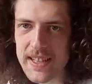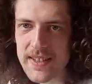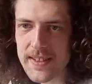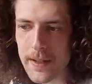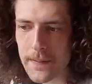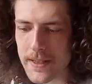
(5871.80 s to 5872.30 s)

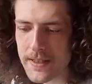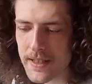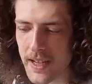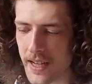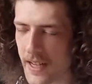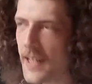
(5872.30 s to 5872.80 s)
stuff is
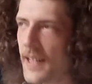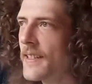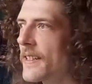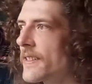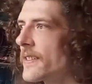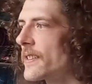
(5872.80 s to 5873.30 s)

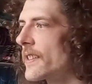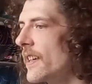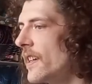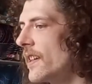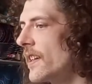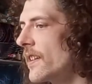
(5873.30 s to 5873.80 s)
it's
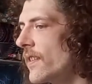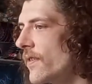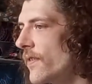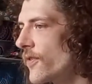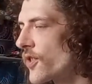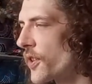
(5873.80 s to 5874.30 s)

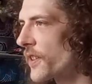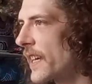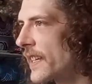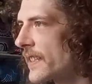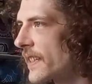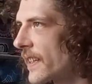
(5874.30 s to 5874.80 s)

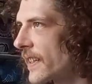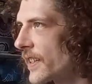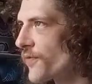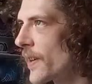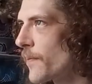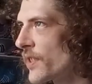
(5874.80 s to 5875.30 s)
showcasing, it's
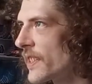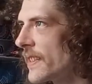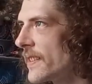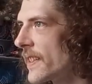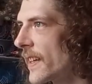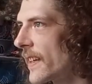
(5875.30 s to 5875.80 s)

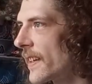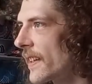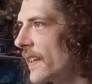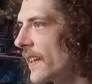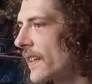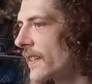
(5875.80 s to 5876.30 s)
representing
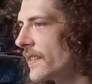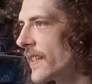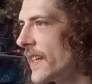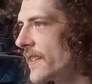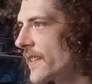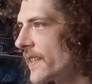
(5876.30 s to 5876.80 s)

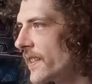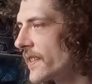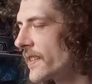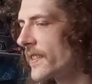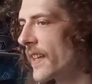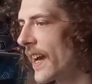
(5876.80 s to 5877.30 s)

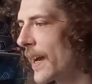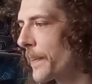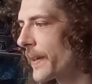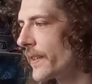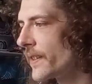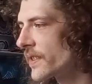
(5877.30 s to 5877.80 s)
contentedness, the
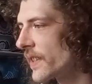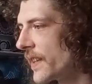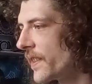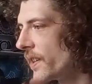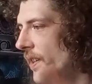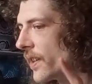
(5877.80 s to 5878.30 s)
happiness, and
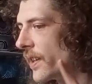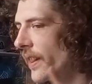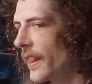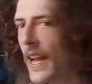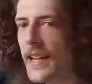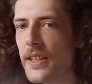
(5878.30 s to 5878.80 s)
the
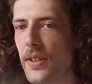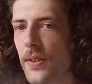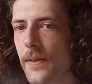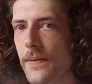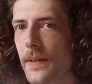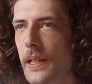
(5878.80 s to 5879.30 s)
lack
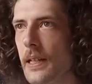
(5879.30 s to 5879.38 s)
of